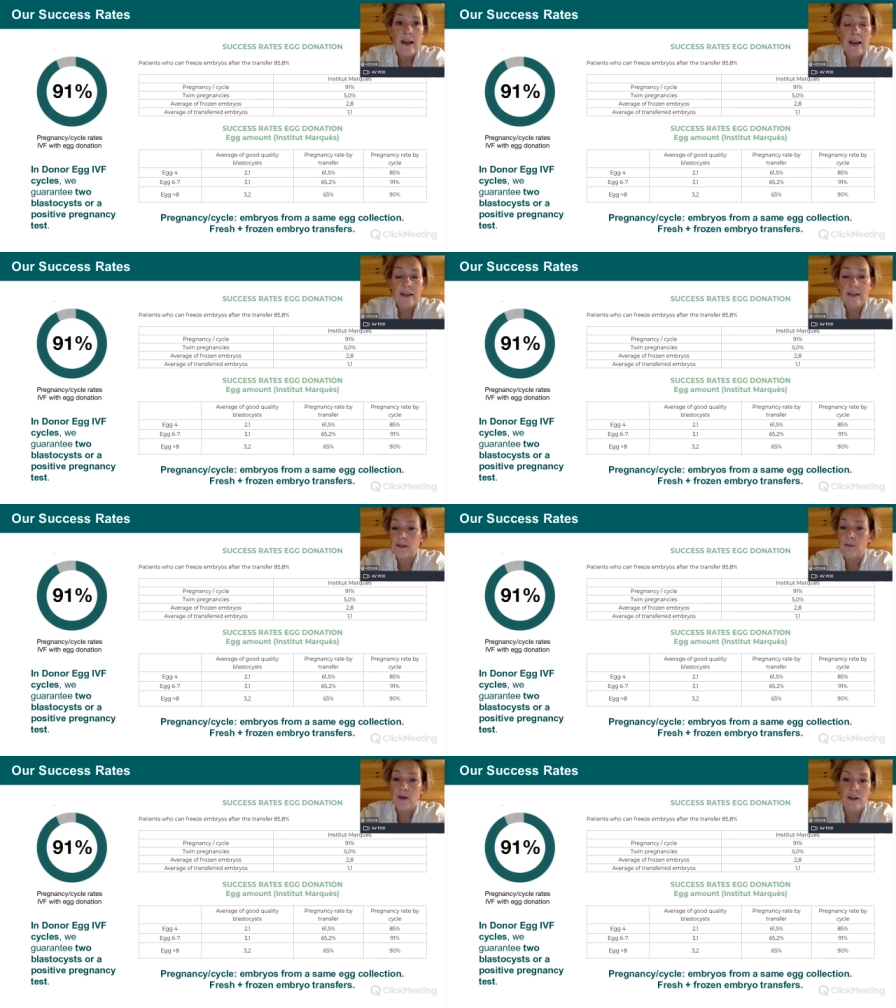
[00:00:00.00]
and
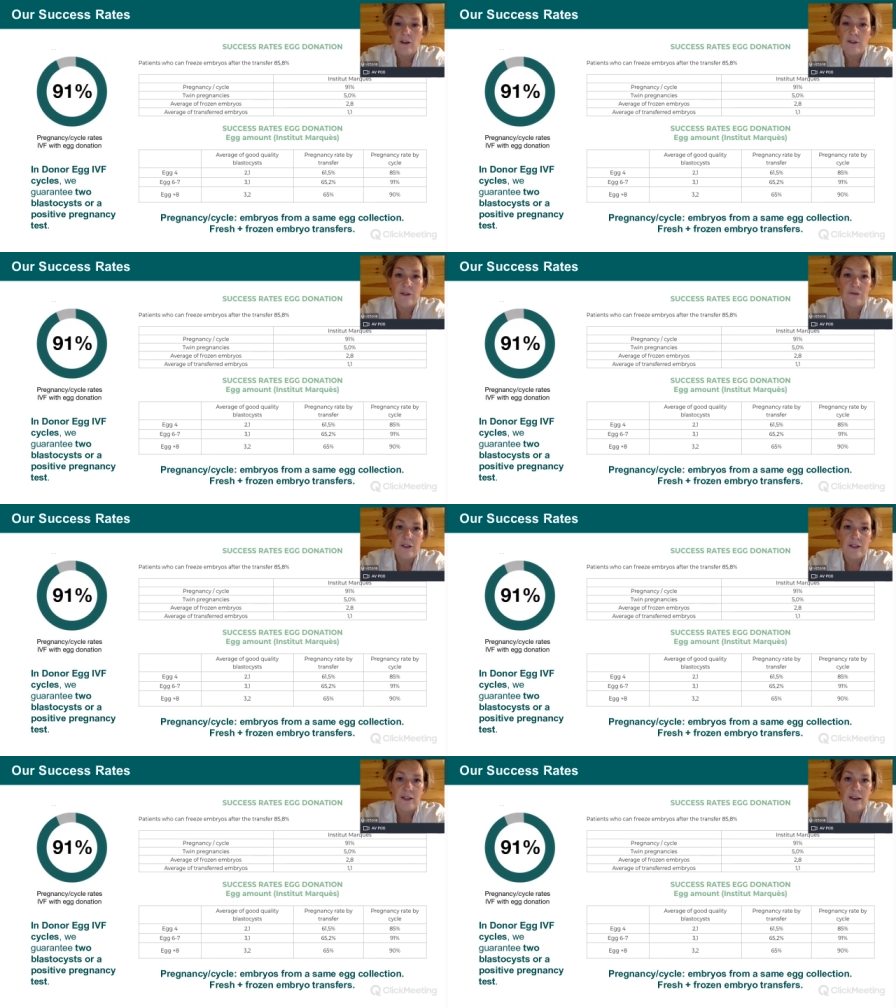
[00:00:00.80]
we're no
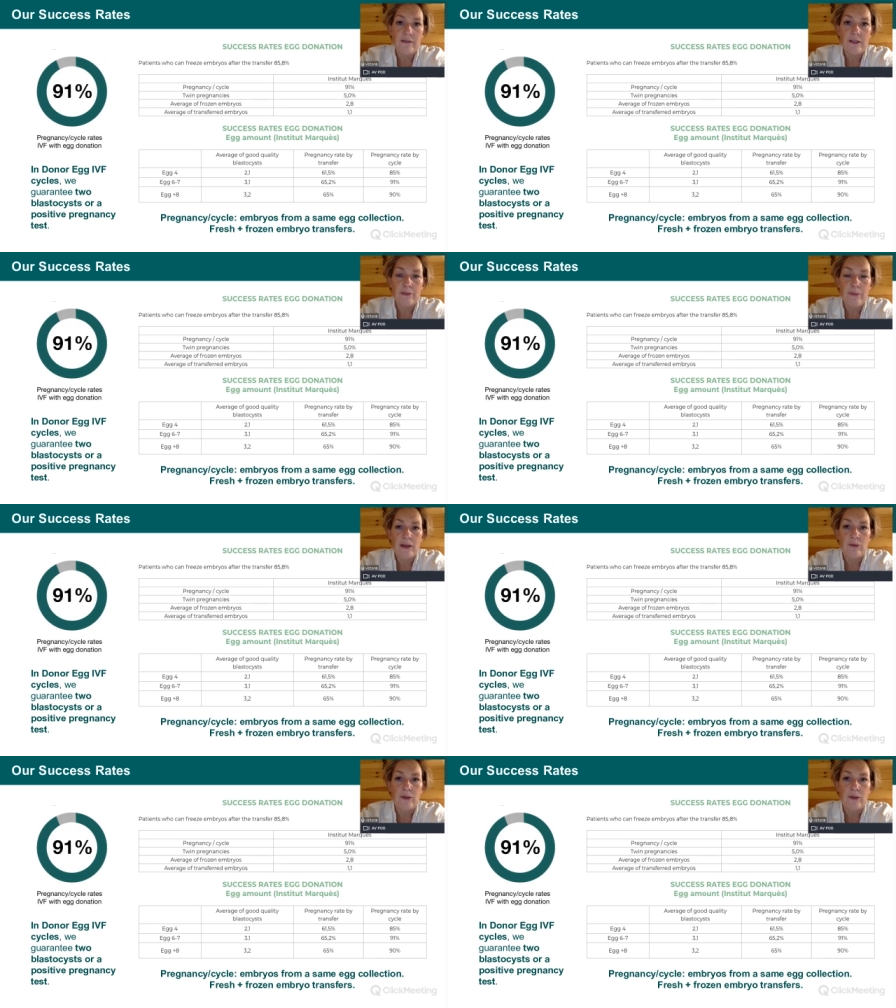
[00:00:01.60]
different in that respect.